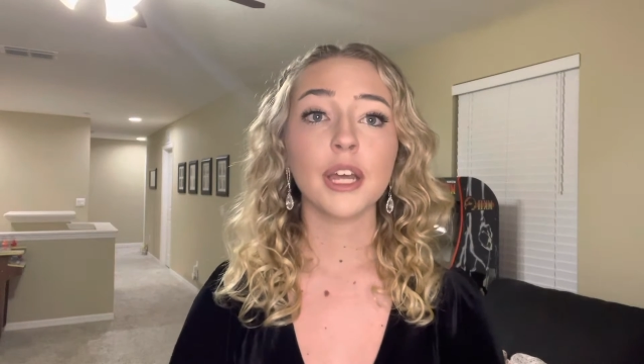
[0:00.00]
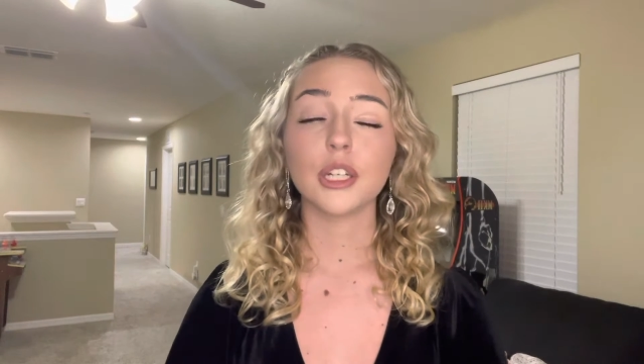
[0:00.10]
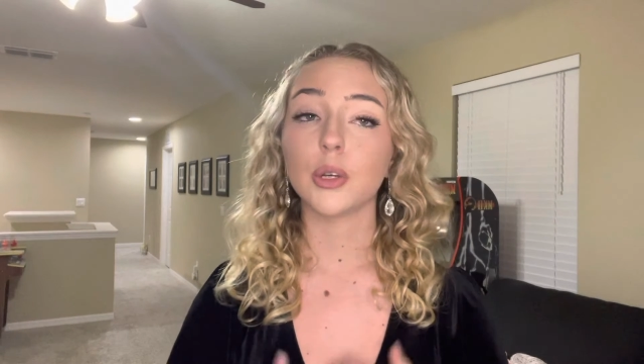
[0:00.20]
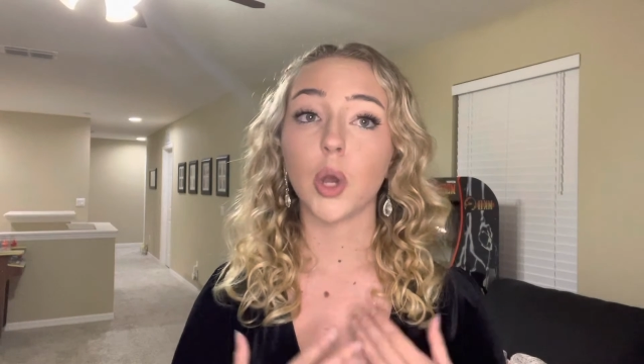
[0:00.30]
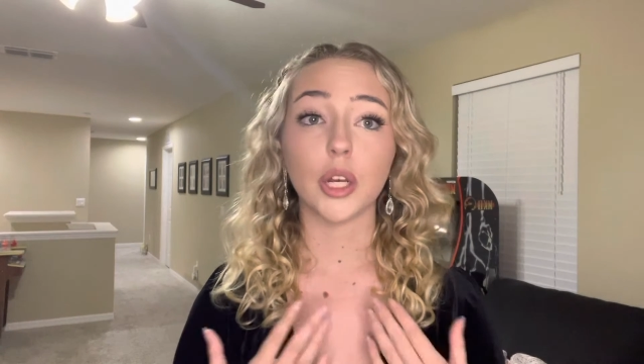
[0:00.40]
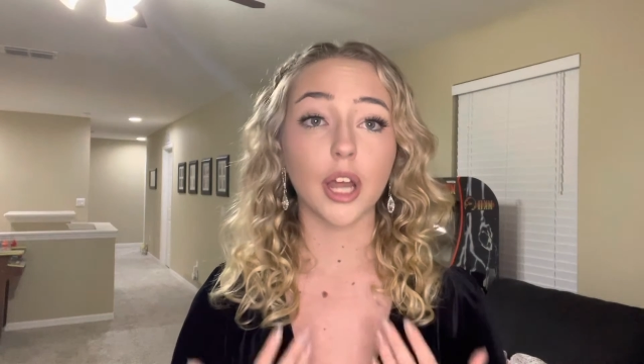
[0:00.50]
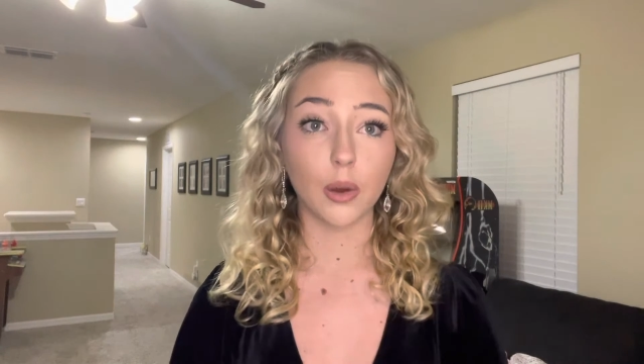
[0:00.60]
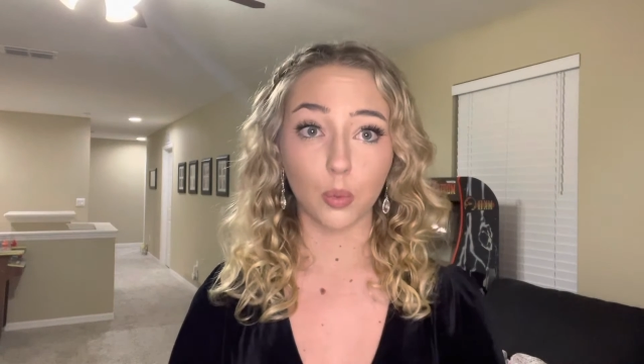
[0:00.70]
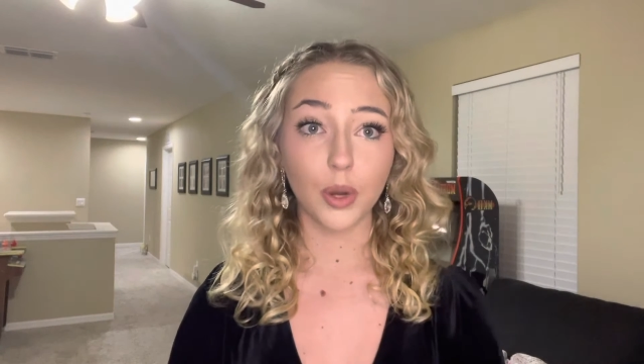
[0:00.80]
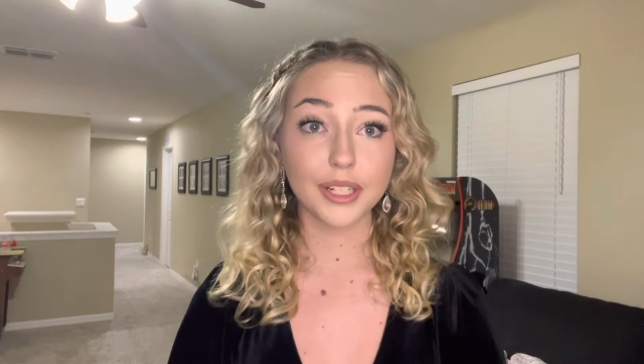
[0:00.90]
knowing not
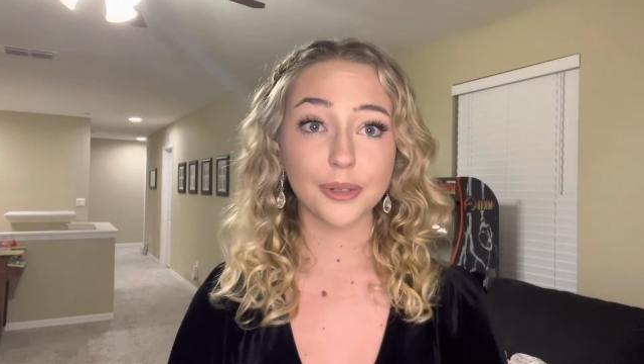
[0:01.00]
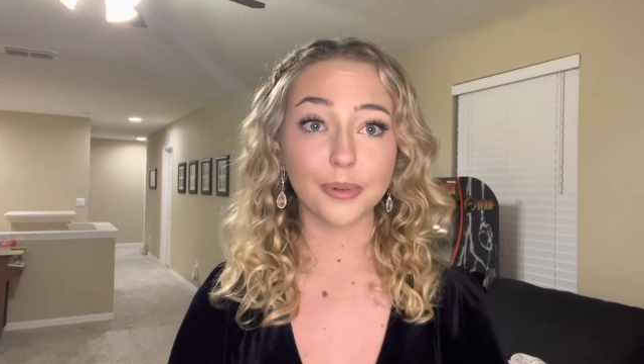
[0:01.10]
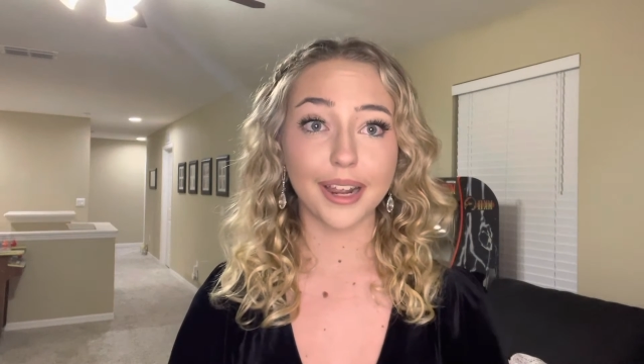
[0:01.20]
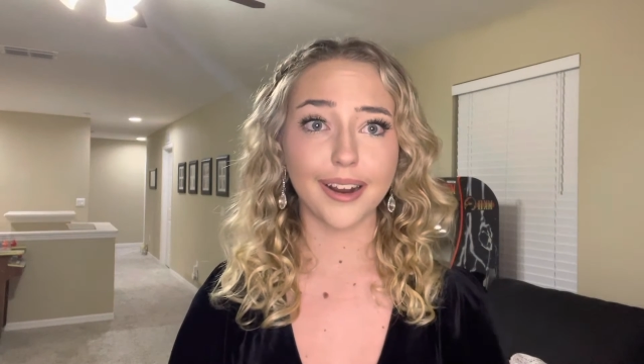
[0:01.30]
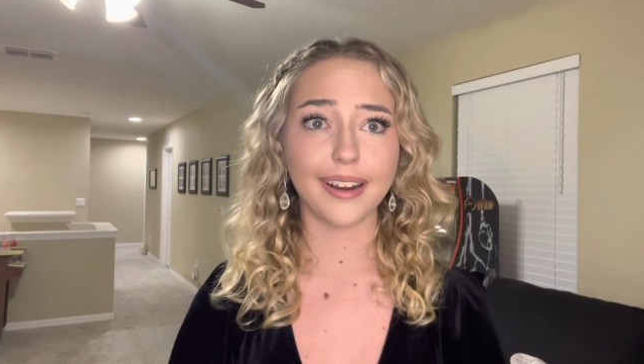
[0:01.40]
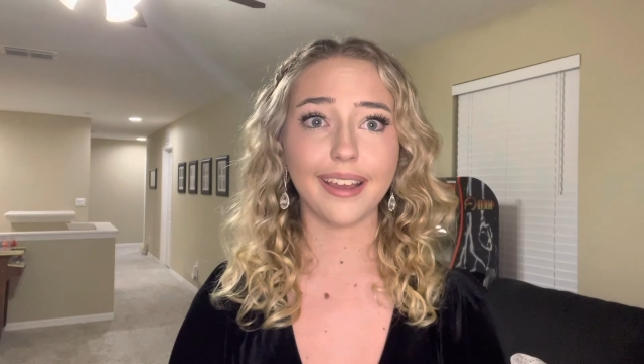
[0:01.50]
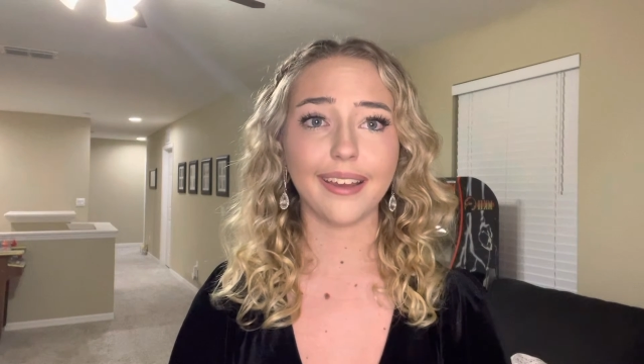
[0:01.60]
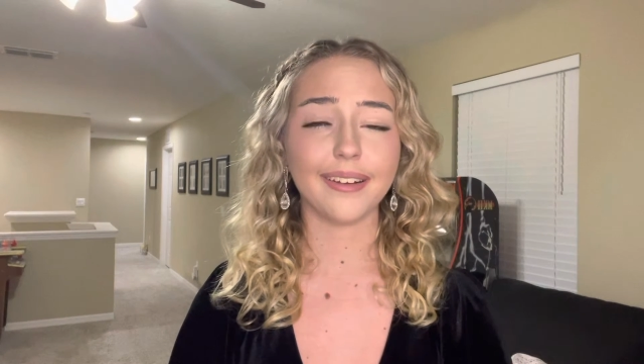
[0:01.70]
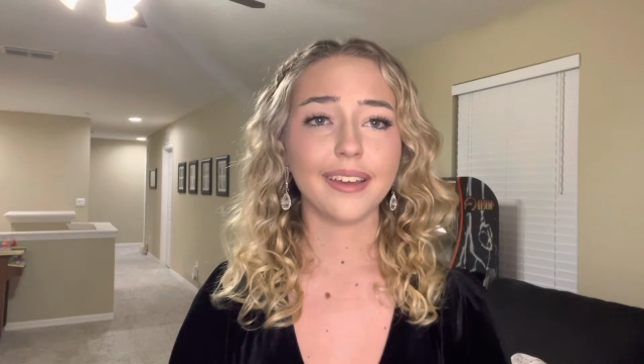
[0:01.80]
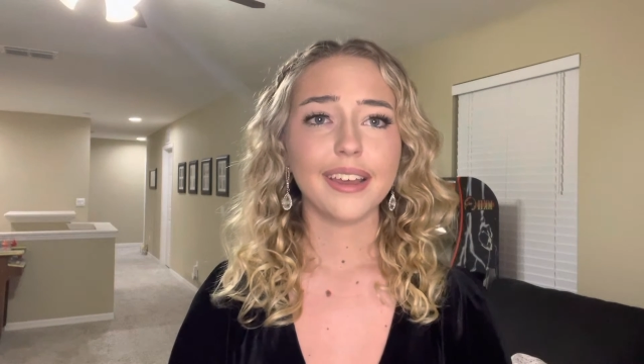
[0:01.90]
what to wear,
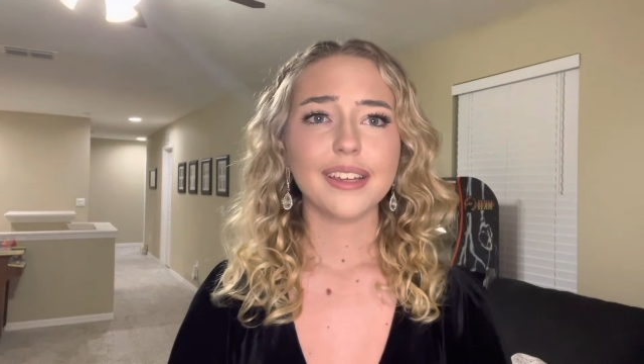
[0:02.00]
and